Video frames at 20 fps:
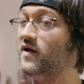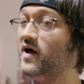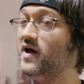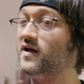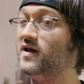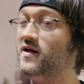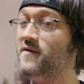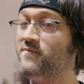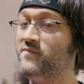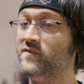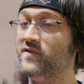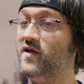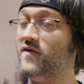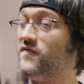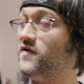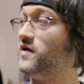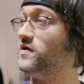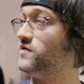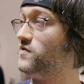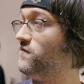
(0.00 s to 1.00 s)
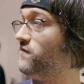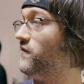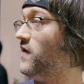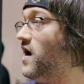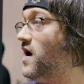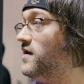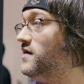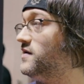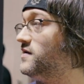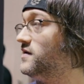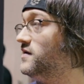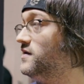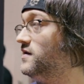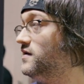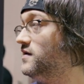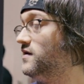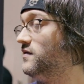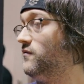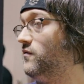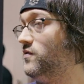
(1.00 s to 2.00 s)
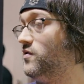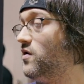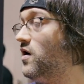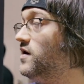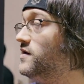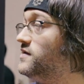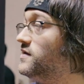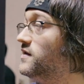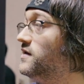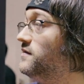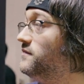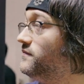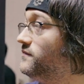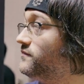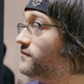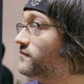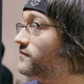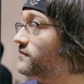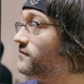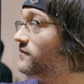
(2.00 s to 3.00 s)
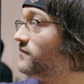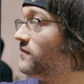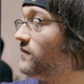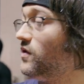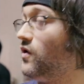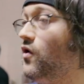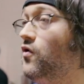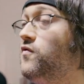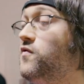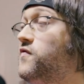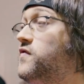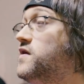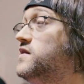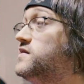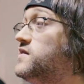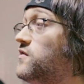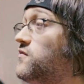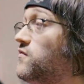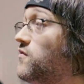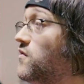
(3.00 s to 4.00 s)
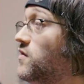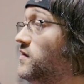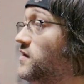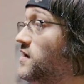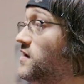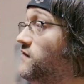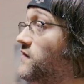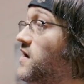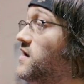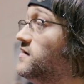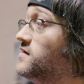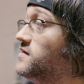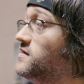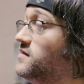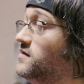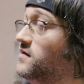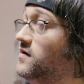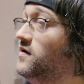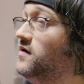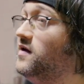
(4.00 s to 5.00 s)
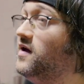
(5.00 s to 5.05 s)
in like the things you find when you're hunting it, or the things that are in the events.